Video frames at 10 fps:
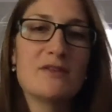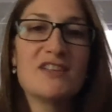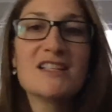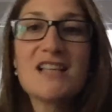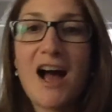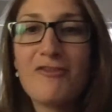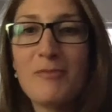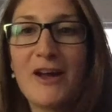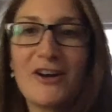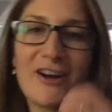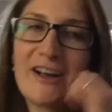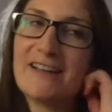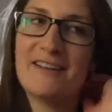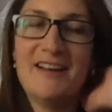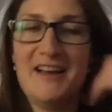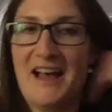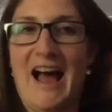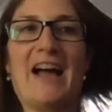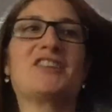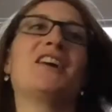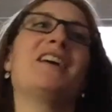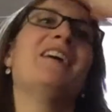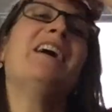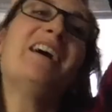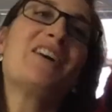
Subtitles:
I've done Tough Mudder, and actually